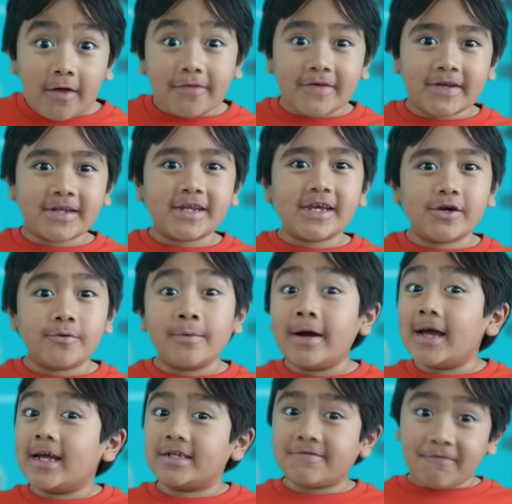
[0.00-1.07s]
when nothing new
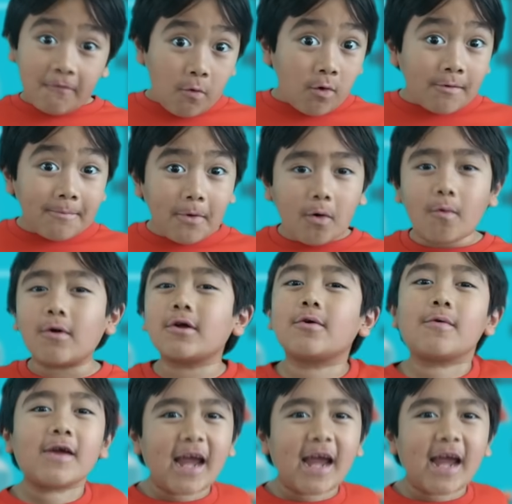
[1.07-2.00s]
is formed or